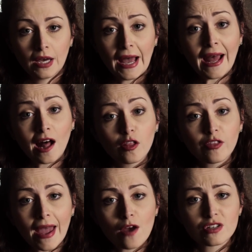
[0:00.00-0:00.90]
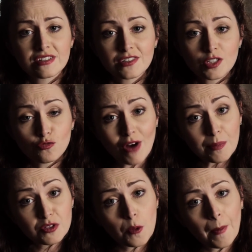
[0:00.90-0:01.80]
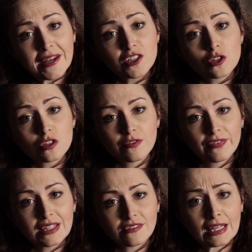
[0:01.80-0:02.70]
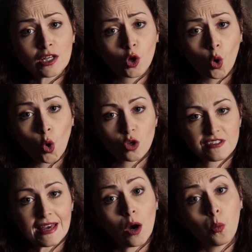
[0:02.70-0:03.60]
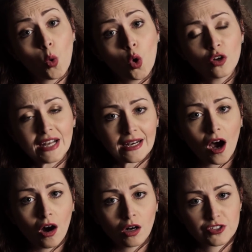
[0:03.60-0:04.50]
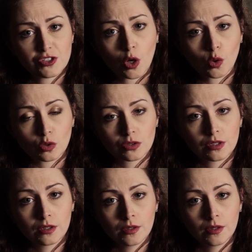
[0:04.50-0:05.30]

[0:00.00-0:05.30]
A healthcare assistant wraps the patient's feet in gauze. They are worn and hard-soled.